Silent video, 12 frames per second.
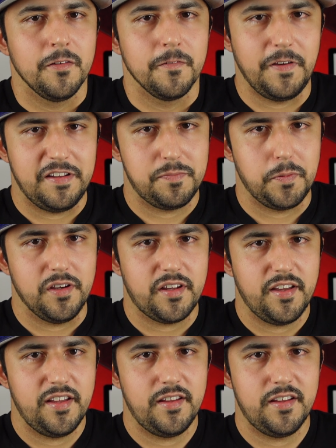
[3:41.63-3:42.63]
Facebook,
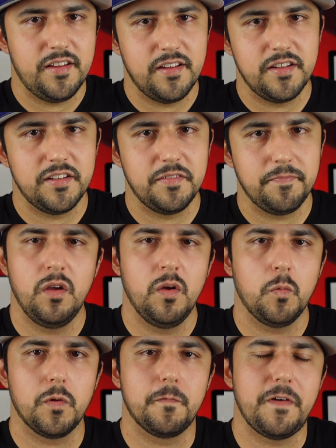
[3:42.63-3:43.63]

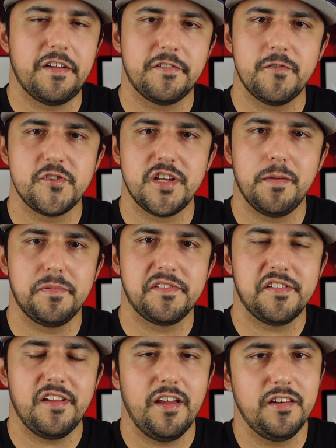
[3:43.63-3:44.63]
with faster
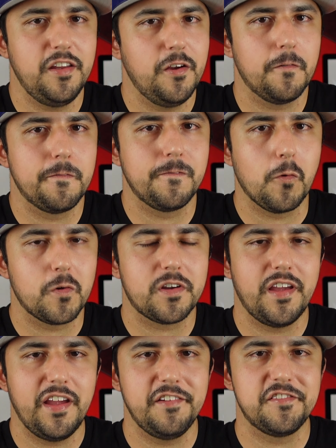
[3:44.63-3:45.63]
chips and near four
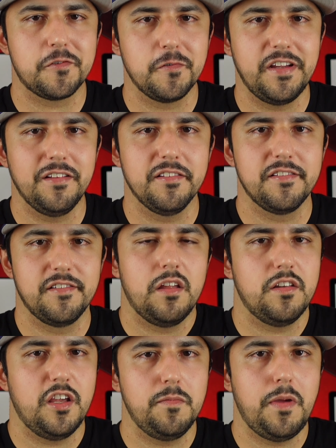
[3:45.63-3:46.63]
K screens.
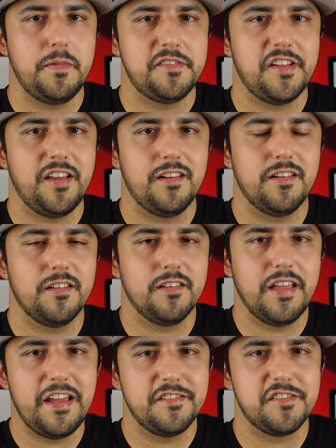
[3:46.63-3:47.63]
Now you may be saying,
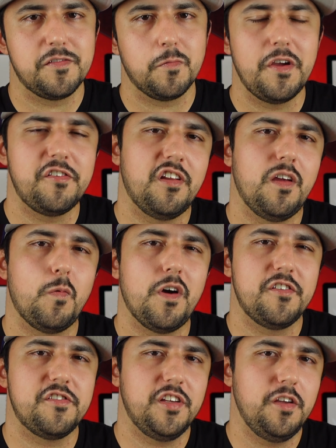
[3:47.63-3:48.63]
Lance, why should I
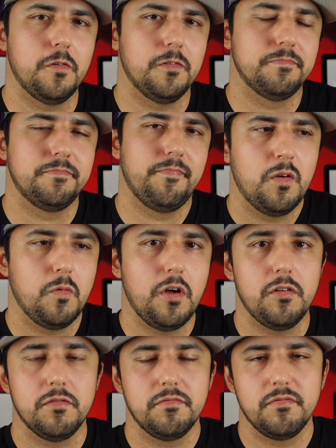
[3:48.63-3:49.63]
watch you?
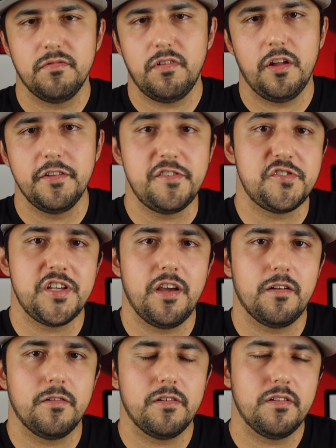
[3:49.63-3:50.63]
Well, on this
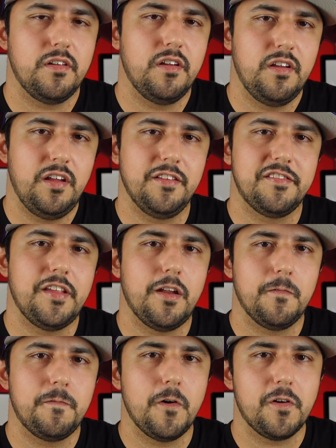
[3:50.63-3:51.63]
channel, instead
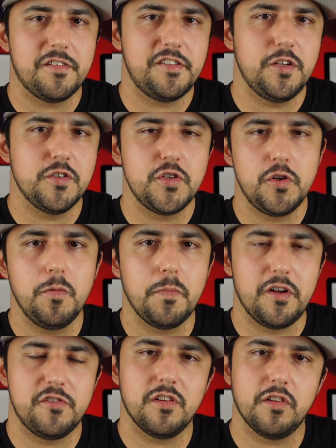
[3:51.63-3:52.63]
of focusing too
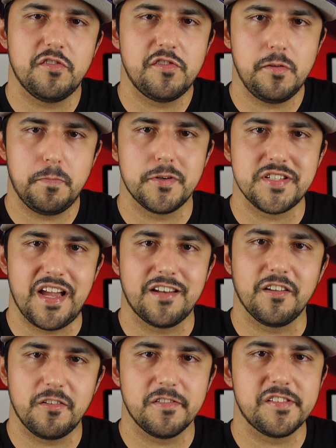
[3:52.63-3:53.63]
much on the super
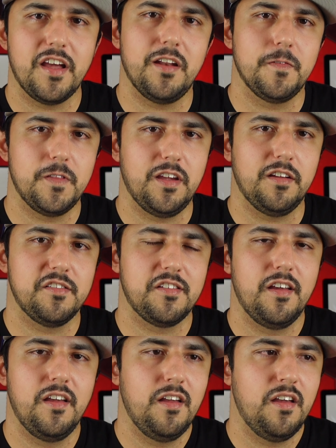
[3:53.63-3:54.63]
technical side of things,
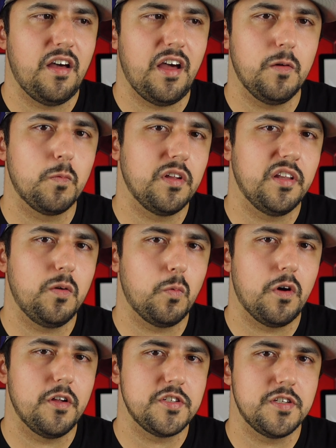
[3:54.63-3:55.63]
I really
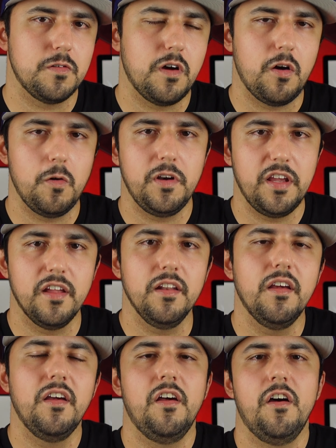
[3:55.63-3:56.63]
want to hone
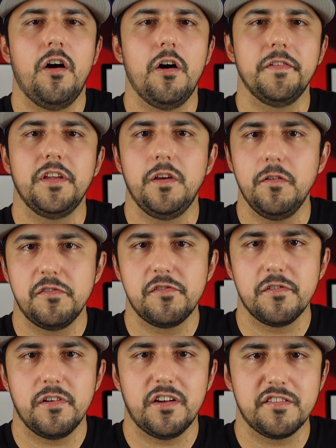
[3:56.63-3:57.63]
in on the
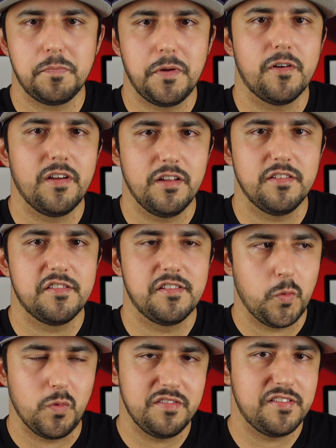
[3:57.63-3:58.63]
user experience.
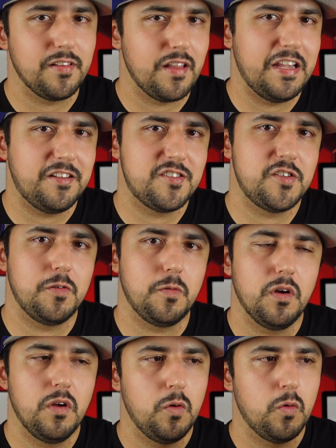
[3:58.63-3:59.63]
What is it like to